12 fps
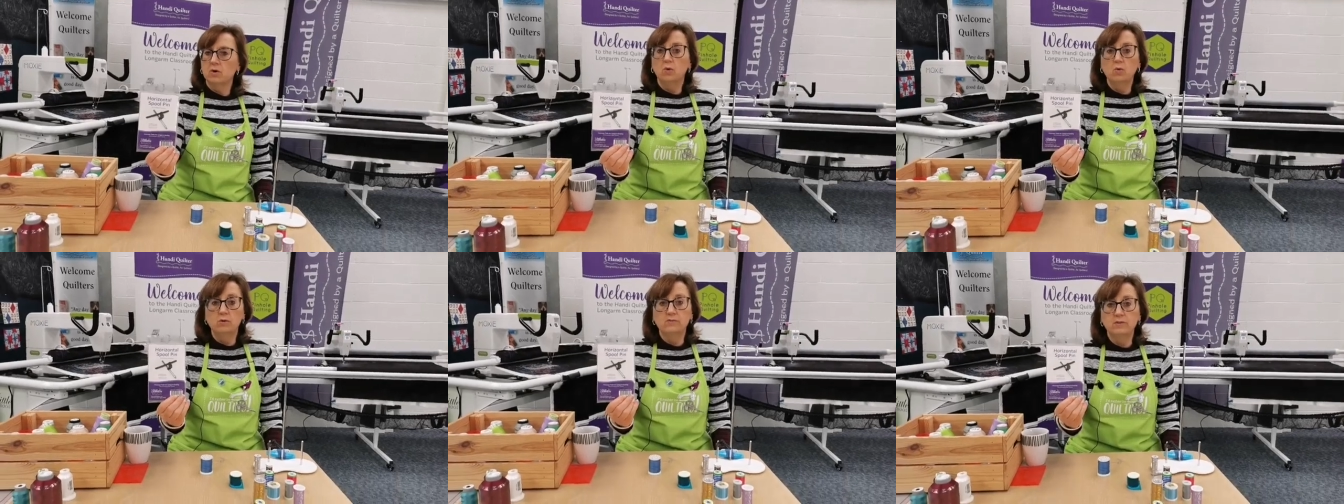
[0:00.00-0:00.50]

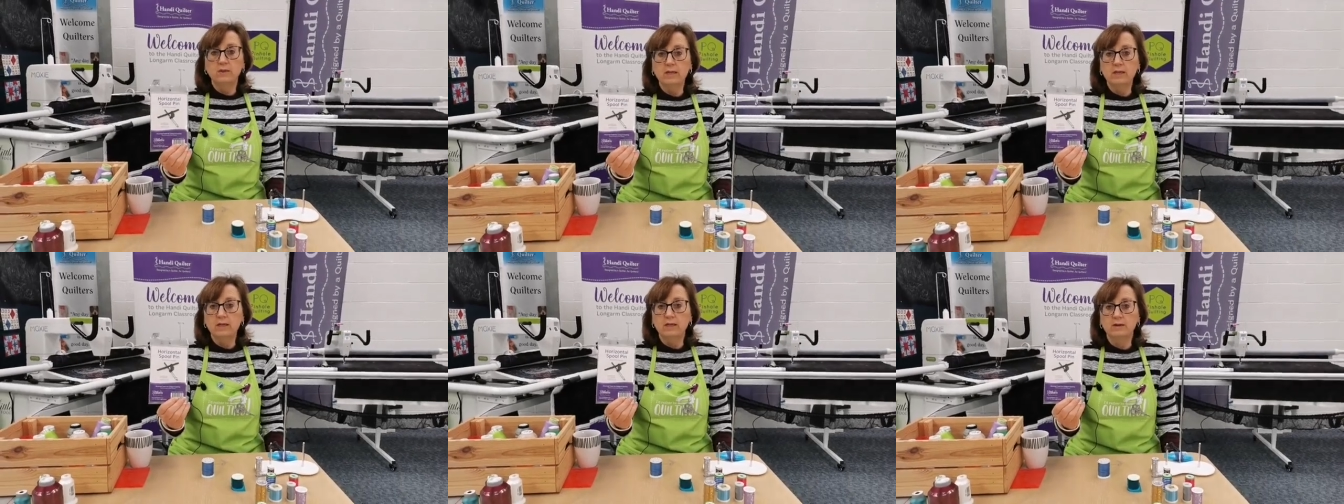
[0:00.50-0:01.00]
all of
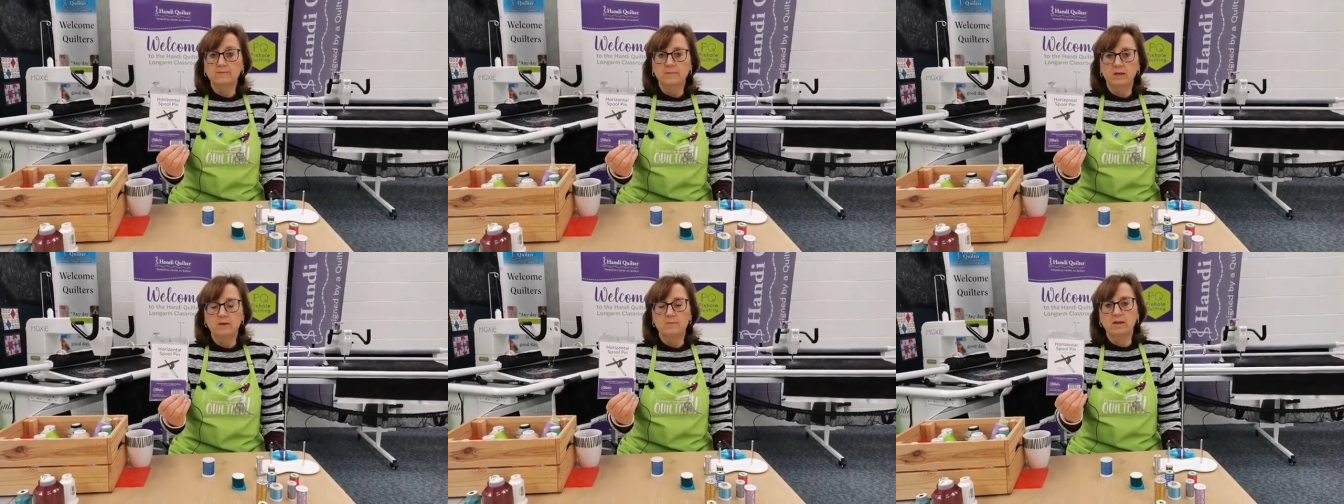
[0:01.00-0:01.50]
the...
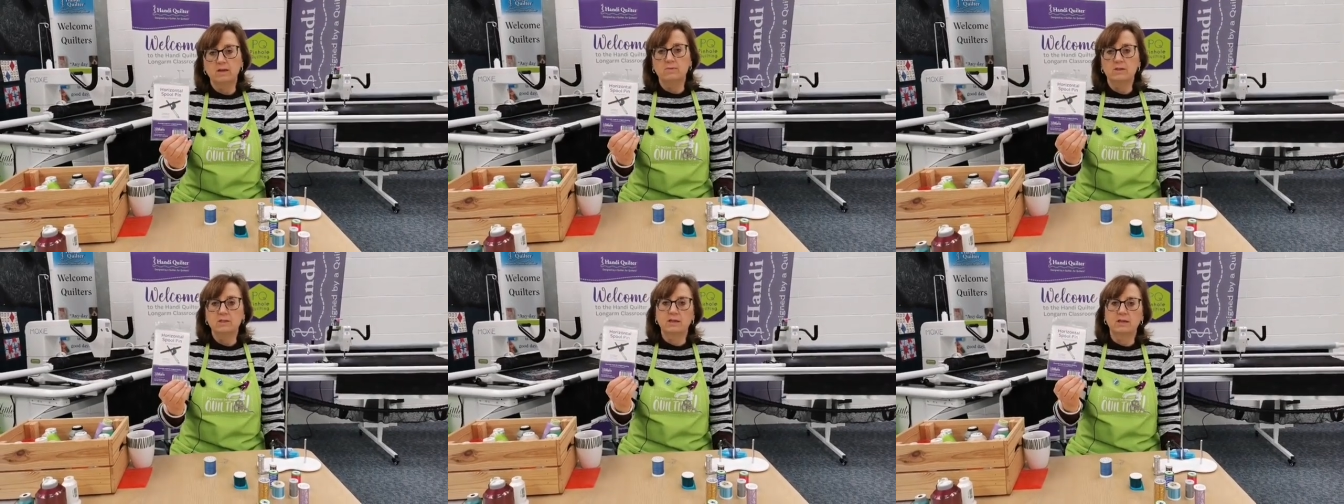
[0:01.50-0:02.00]
Are you
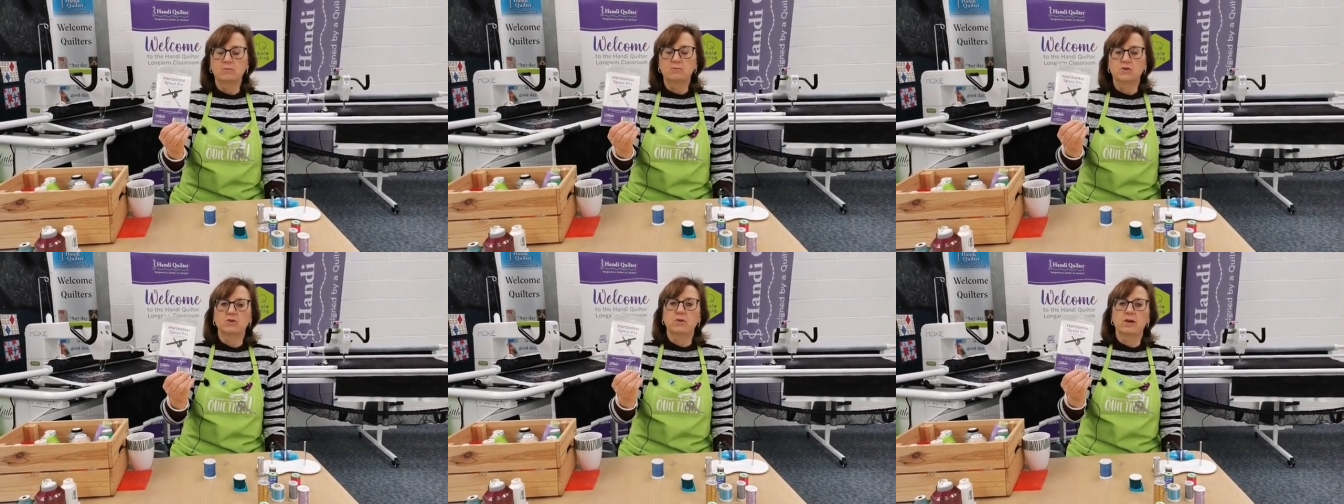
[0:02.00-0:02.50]
making me slightly
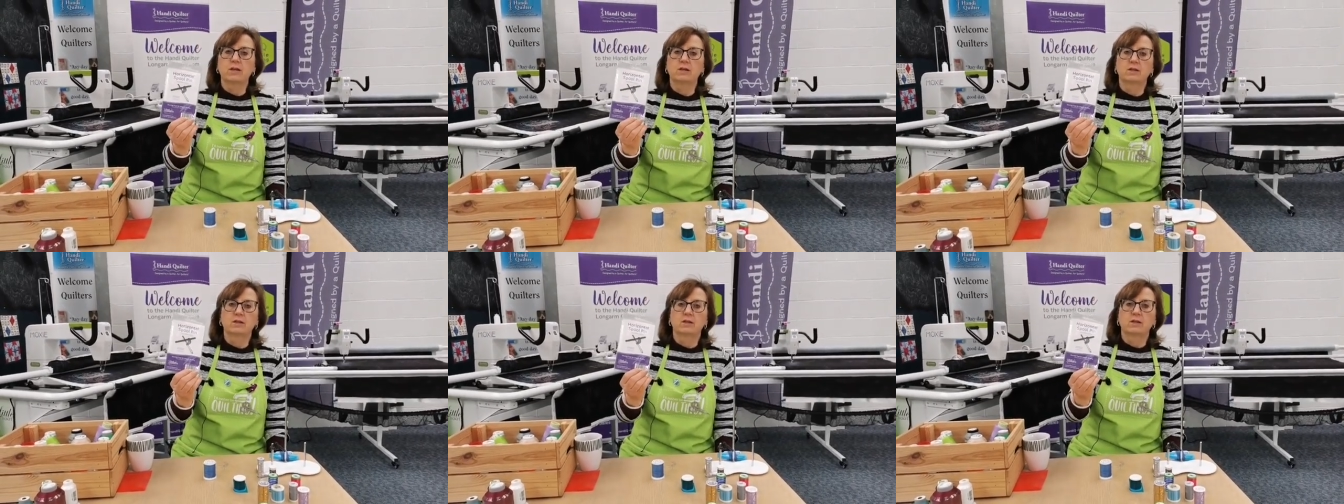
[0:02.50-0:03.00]
more straight?